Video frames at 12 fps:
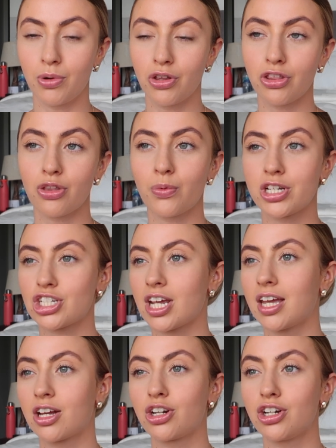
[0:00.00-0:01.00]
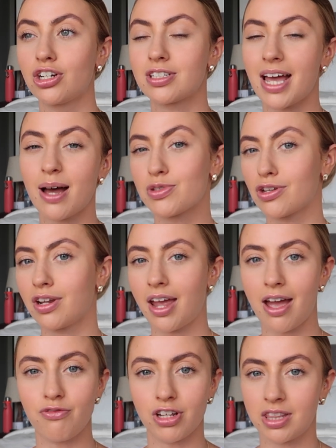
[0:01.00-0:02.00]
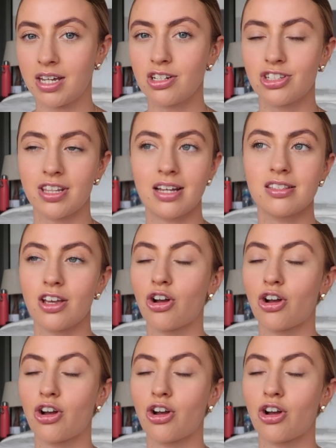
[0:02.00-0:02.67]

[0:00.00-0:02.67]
month, which includes absolutely everything. So that's